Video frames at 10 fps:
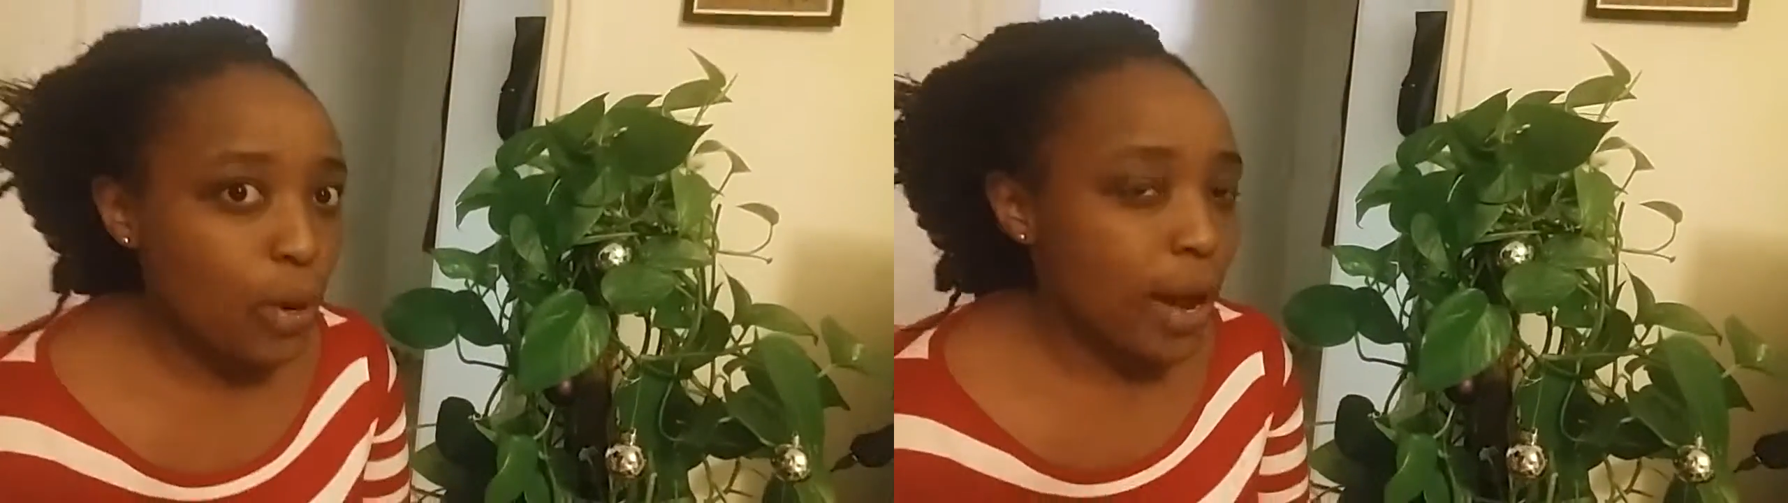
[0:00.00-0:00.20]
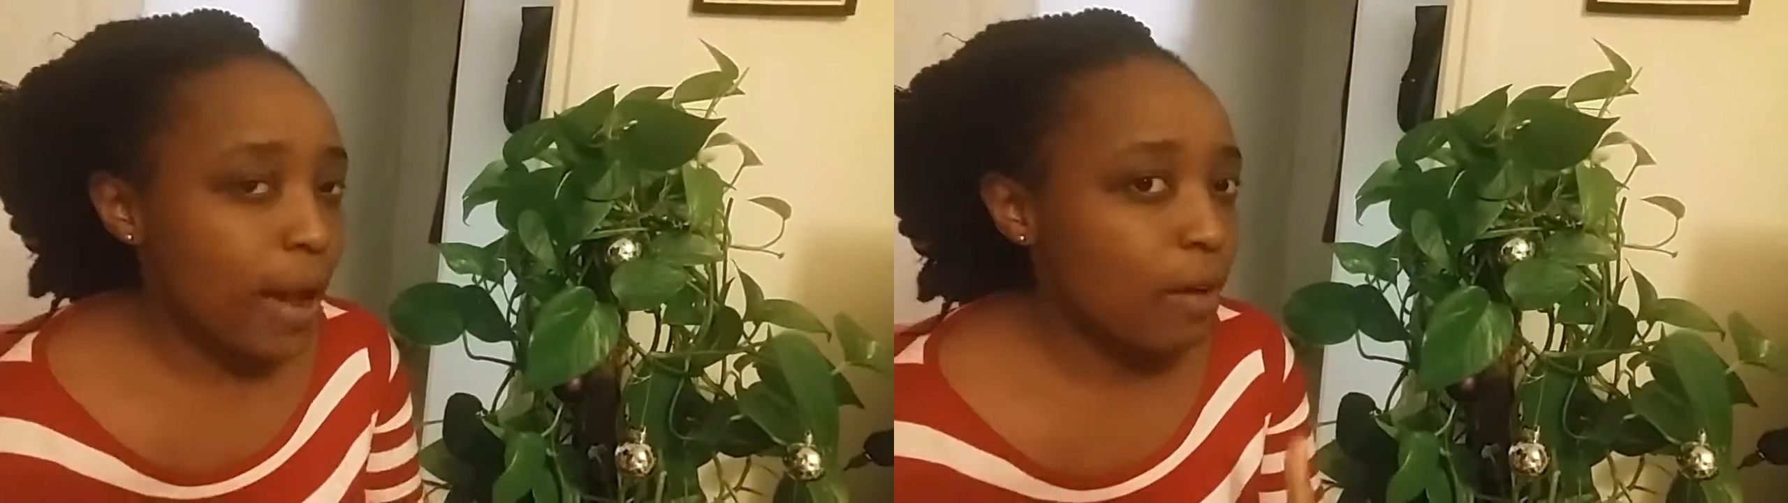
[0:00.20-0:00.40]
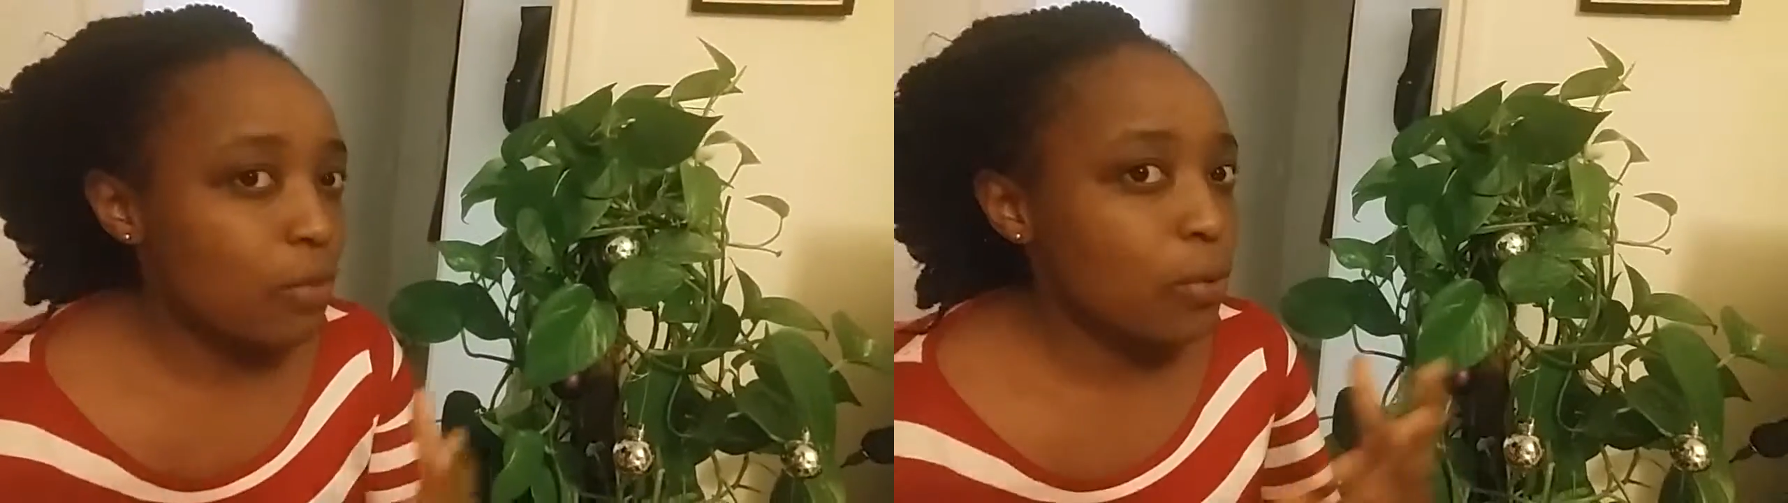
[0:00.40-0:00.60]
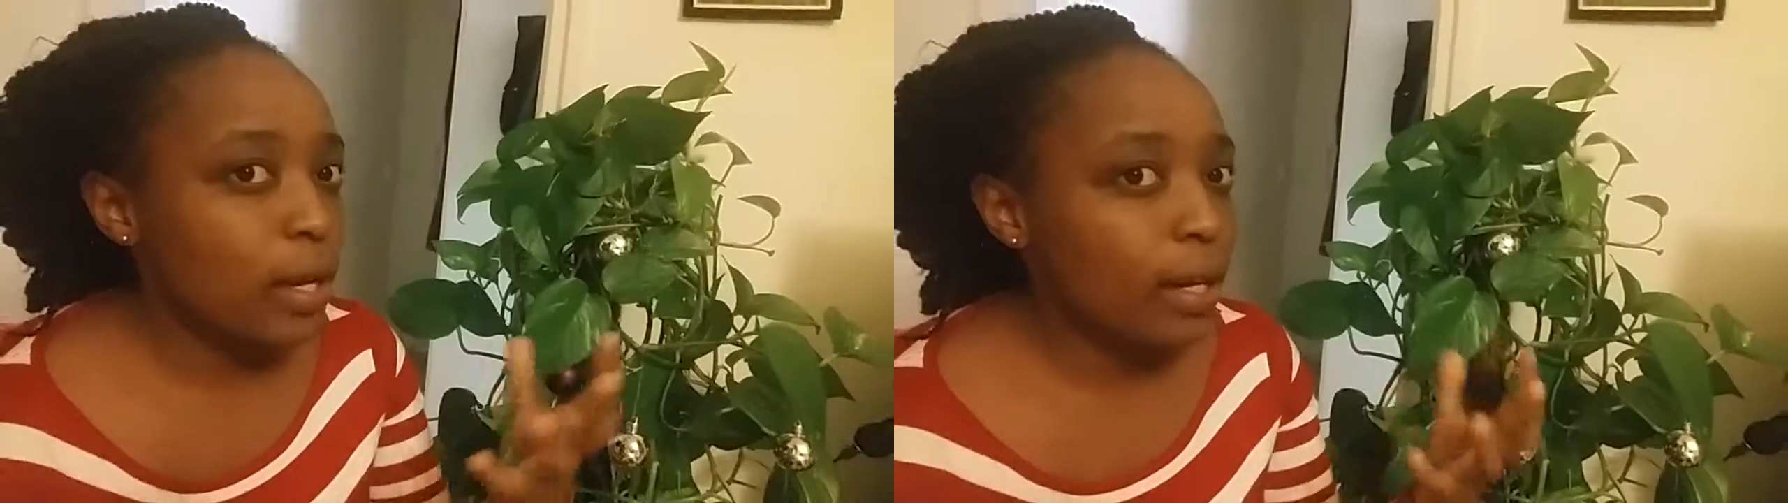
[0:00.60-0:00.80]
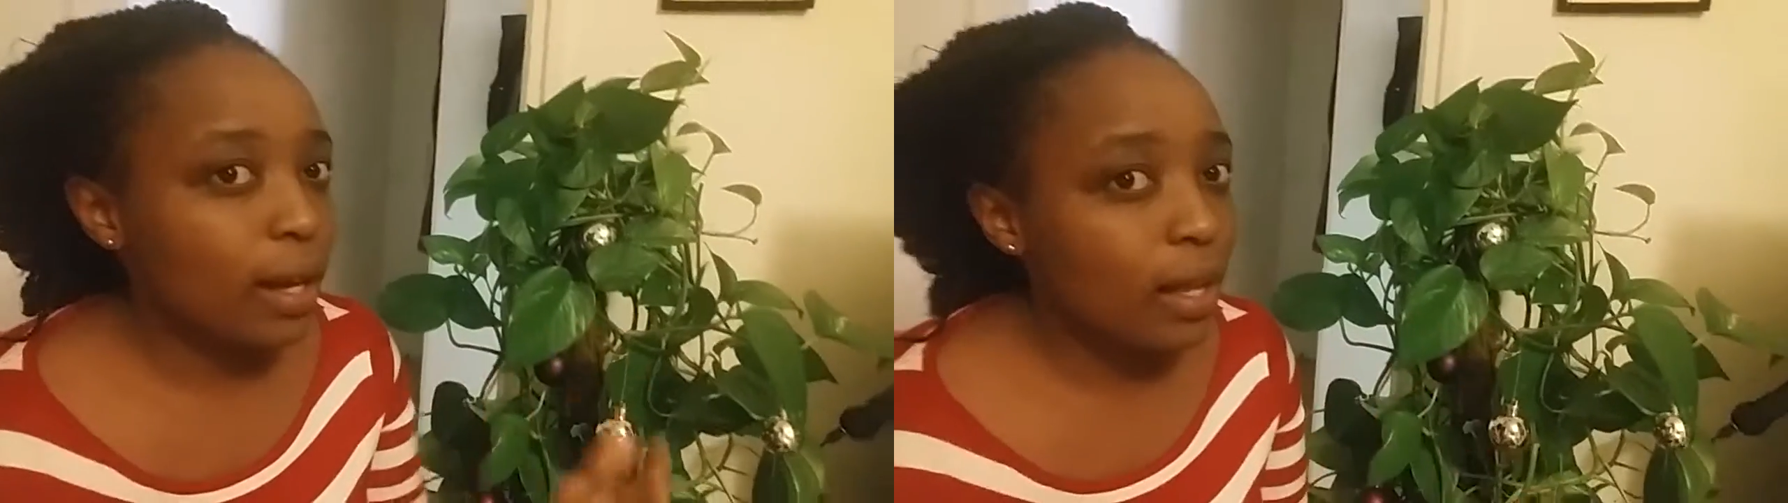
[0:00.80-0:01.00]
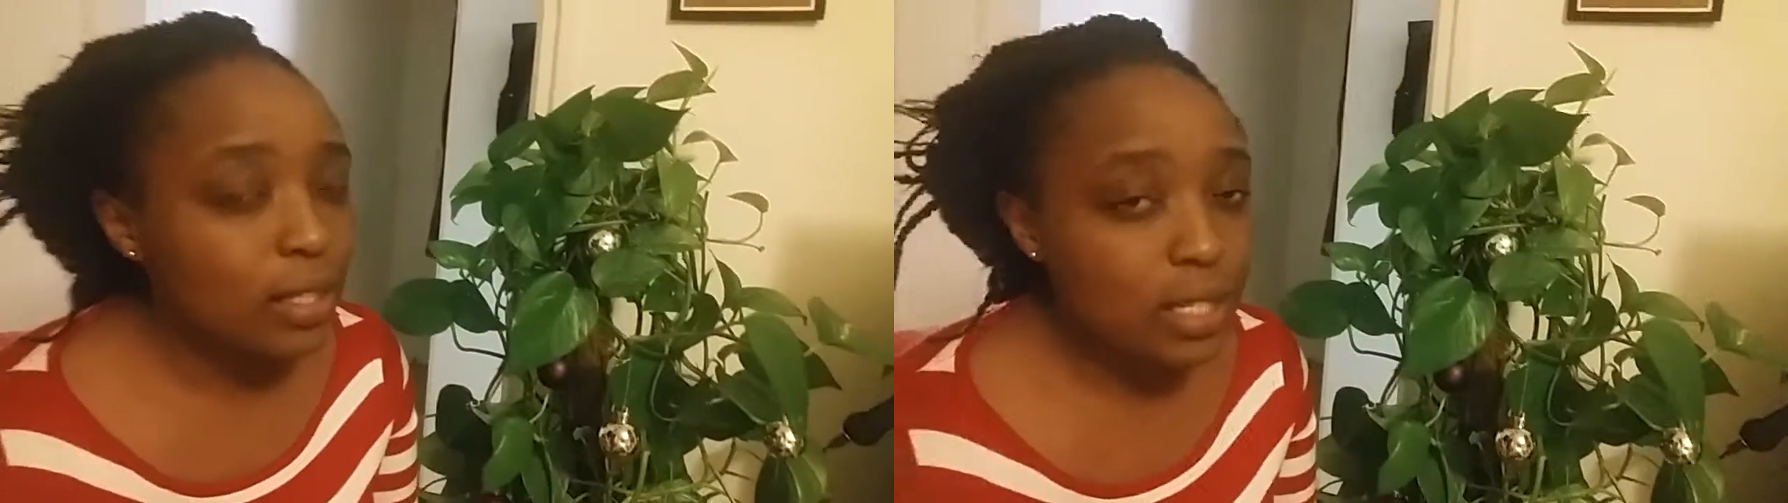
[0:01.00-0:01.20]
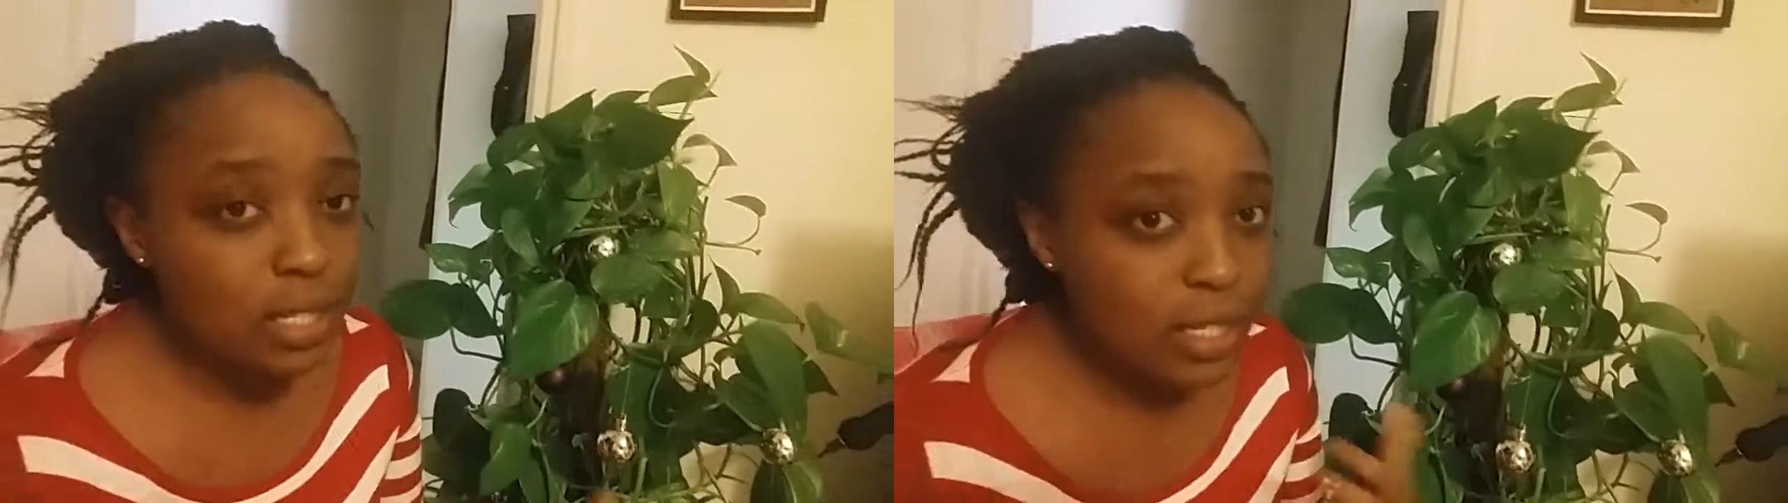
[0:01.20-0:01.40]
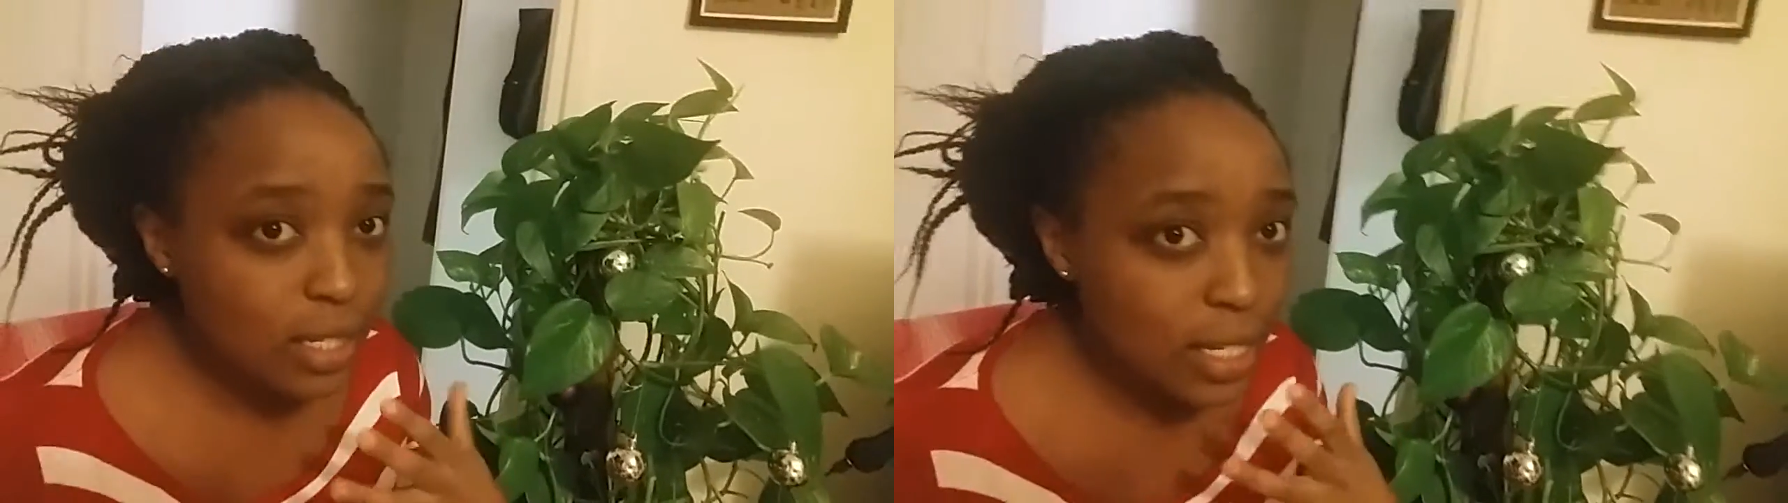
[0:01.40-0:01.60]
where everyone else
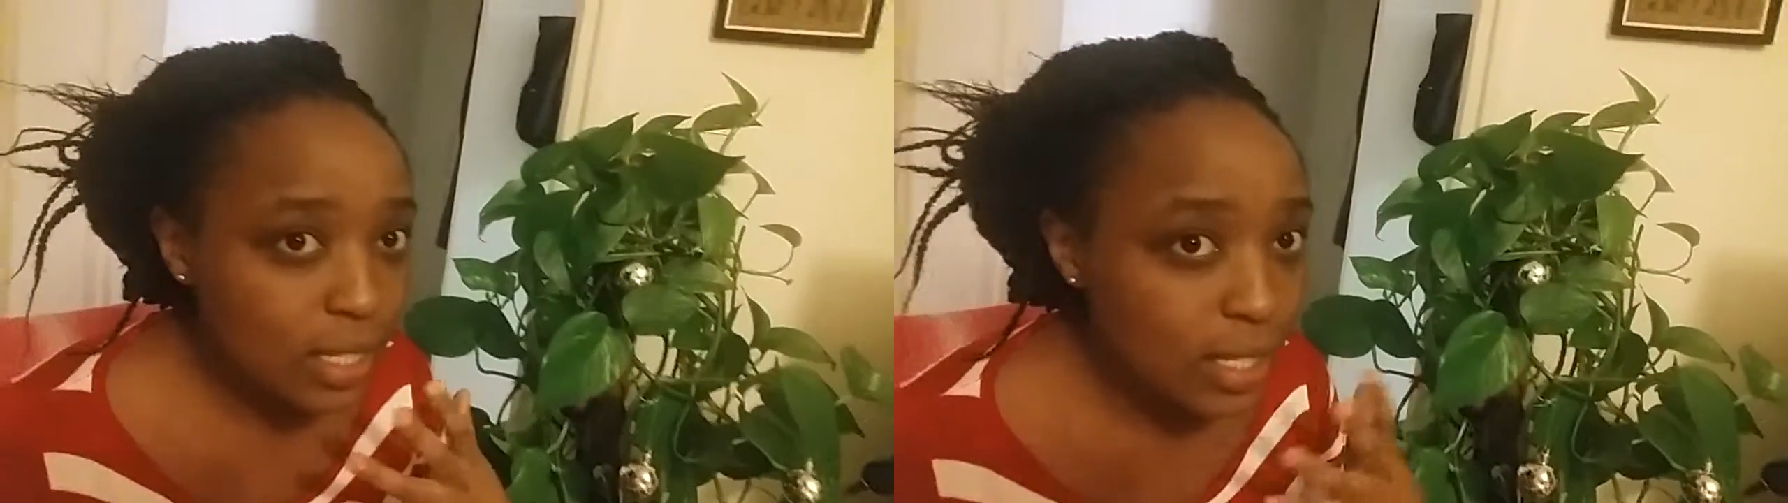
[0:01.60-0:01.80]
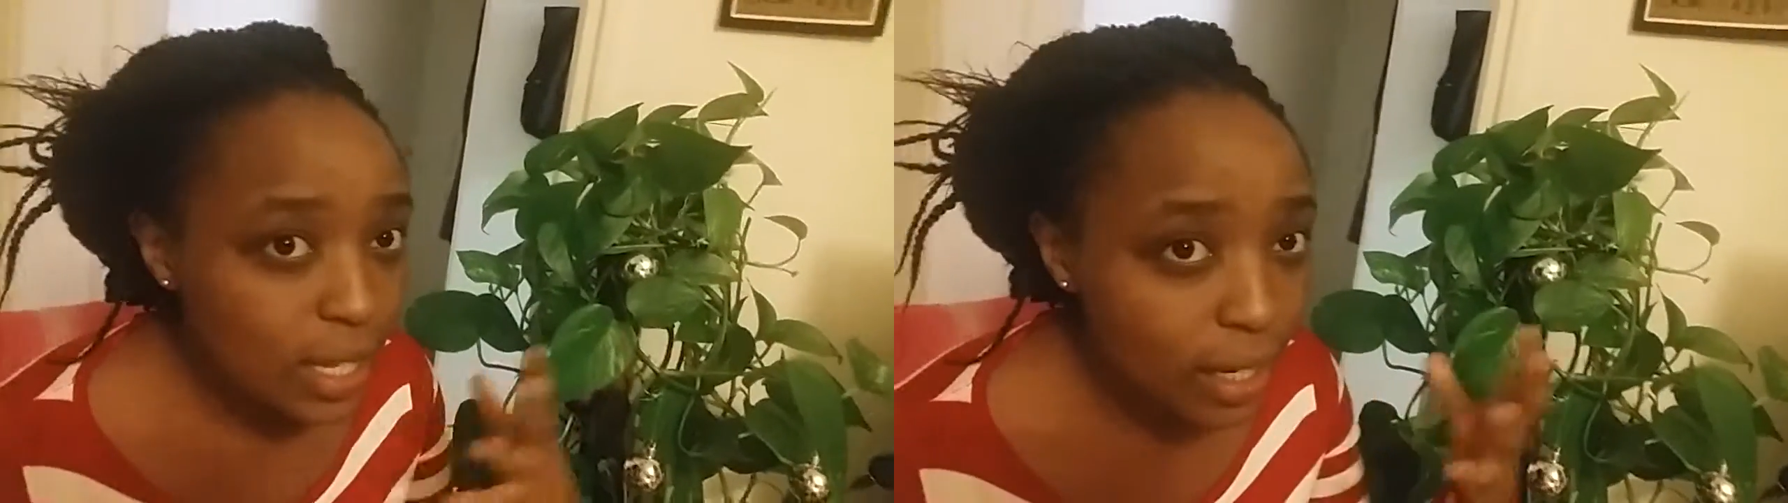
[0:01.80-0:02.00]
is just